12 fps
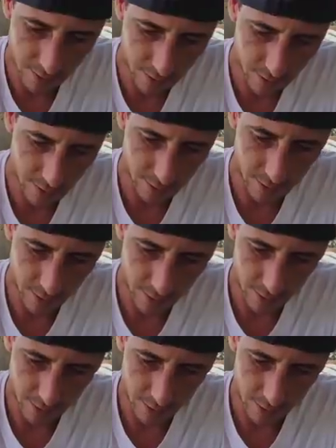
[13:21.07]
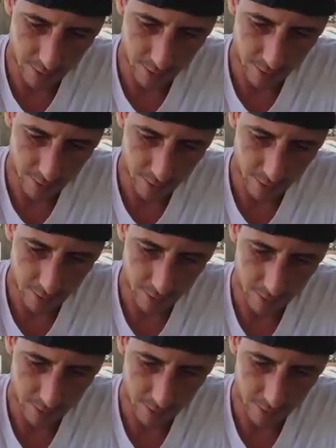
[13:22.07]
(silence)